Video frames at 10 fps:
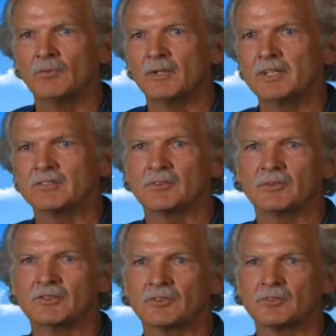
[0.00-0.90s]
One is it
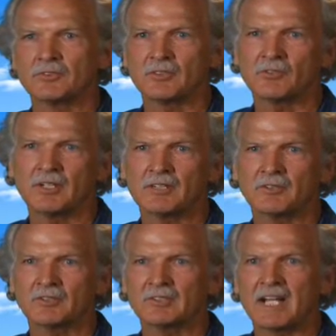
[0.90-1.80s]
restores the creek
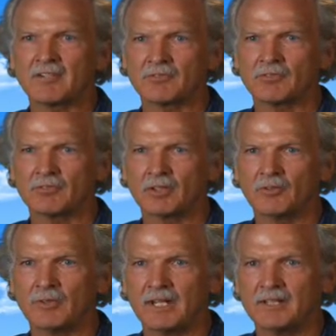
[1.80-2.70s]
to its natural
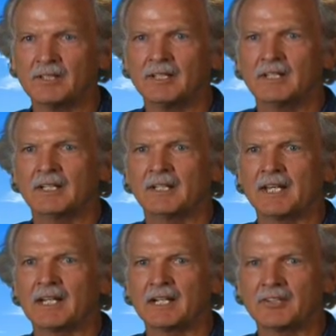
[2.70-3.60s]
flow rate, and
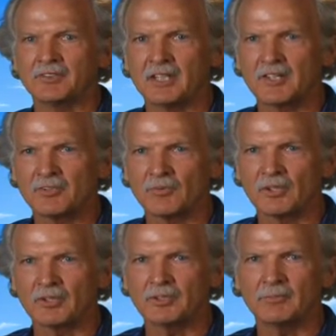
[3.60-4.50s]
that allows the
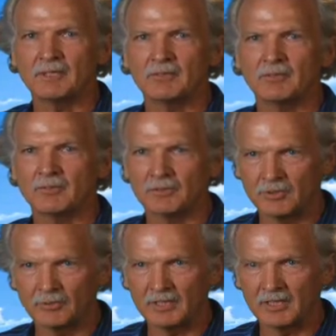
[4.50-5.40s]
estuary
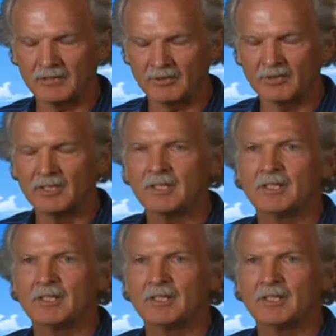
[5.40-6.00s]
to recover.